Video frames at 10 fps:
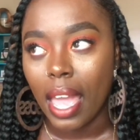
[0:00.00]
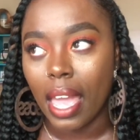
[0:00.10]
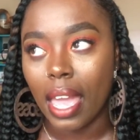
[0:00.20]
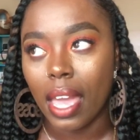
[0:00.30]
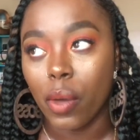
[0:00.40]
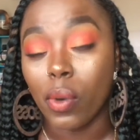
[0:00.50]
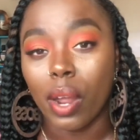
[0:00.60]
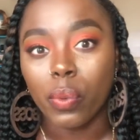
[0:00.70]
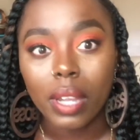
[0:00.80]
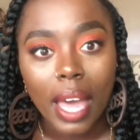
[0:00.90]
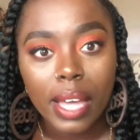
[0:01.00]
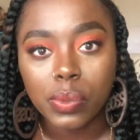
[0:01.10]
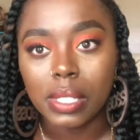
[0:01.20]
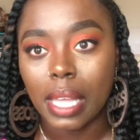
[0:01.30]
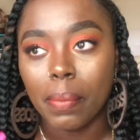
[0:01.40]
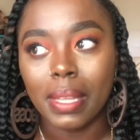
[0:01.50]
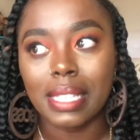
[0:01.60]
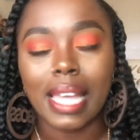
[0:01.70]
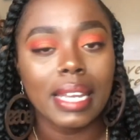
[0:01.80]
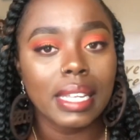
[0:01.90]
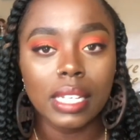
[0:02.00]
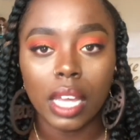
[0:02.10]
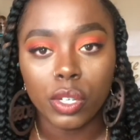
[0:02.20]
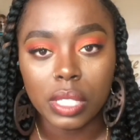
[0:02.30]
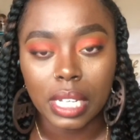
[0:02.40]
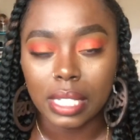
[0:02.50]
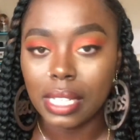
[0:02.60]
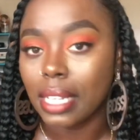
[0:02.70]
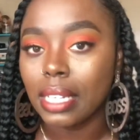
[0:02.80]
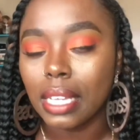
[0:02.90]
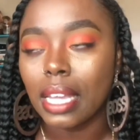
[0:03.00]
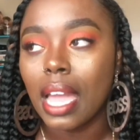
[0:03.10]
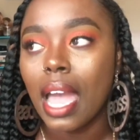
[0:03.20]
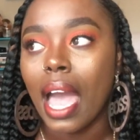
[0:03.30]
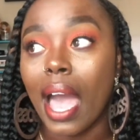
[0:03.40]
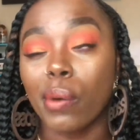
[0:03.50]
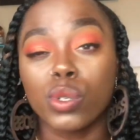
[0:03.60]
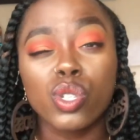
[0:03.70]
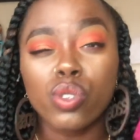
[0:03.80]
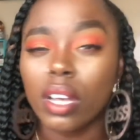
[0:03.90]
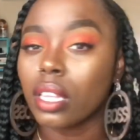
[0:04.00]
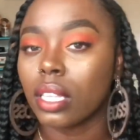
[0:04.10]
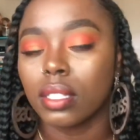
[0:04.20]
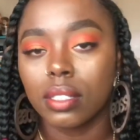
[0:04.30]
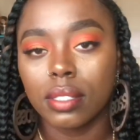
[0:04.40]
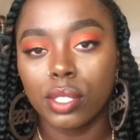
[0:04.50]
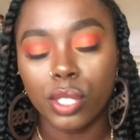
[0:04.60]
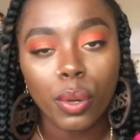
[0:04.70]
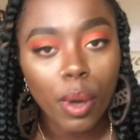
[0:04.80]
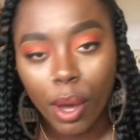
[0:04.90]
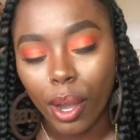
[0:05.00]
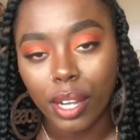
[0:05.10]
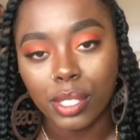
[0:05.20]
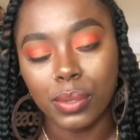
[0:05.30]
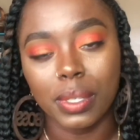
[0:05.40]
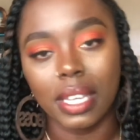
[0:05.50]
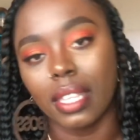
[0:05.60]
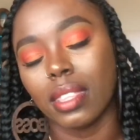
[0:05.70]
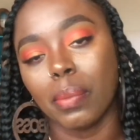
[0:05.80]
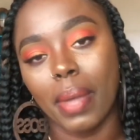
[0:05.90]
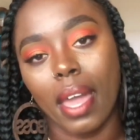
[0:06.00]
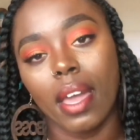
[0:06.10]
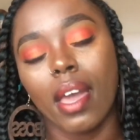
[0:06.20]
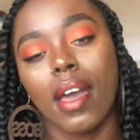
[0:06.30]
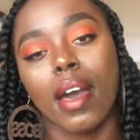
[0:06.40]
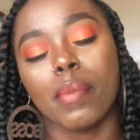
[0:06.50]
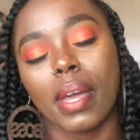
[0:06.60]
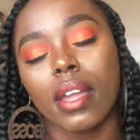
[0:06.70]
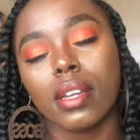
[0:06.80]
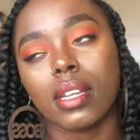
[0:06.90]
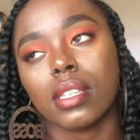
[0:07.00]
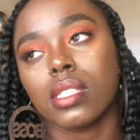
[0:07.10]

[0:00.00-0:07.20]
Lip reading: And what I realized was that because I didn't understand the technique, I was struggling so hard to get the back of my hair done.